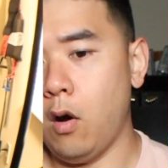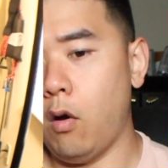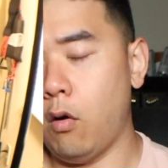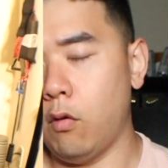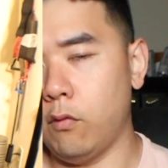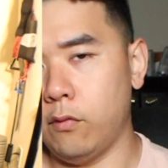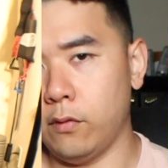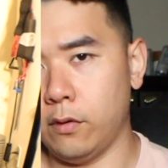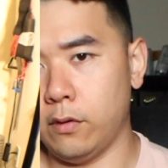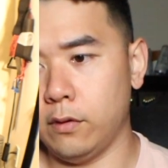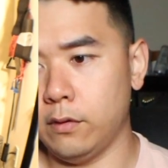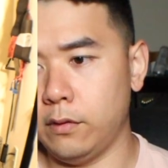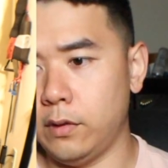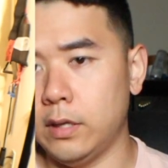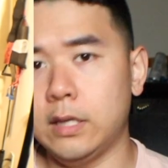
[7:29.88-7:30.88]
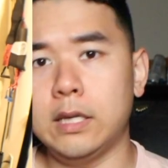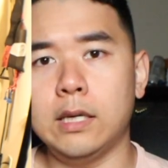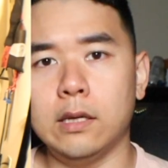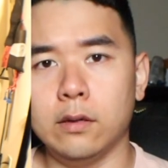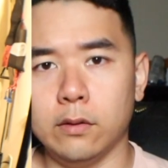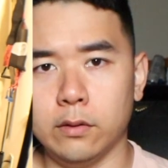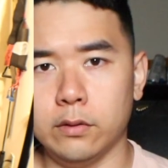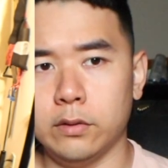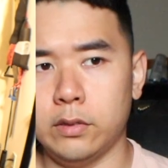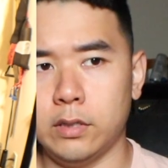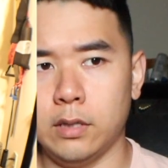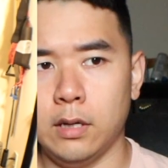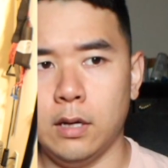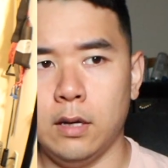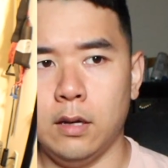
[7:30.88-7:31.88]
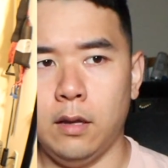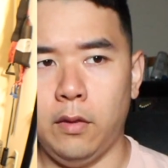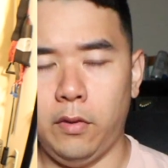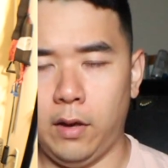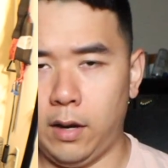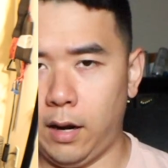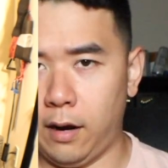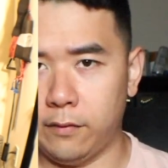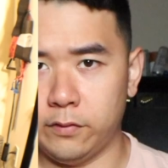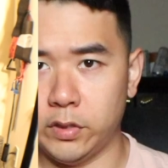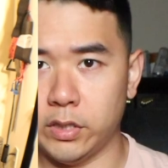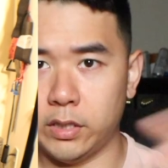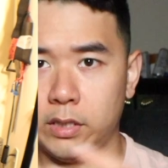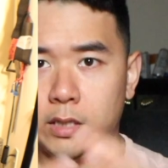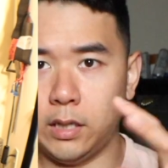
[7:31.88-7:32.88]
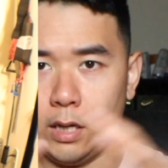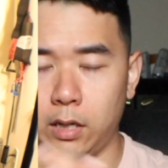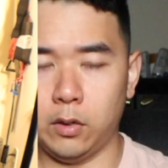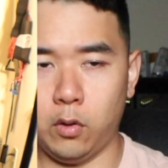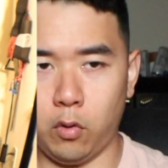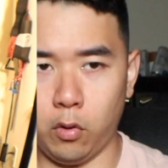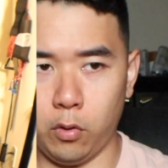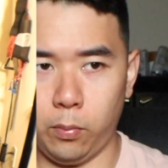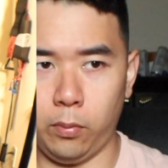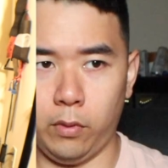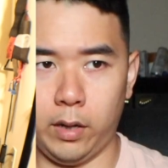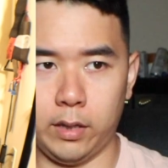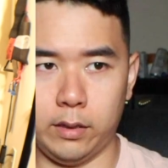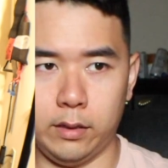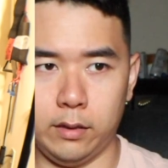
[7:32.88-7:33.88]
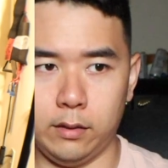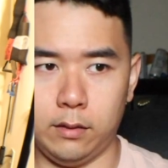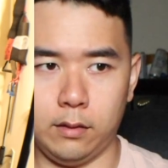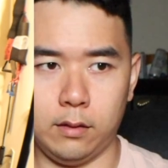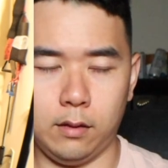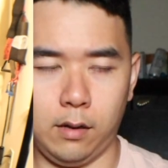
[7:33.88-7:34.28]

over the years that I've just incorporated.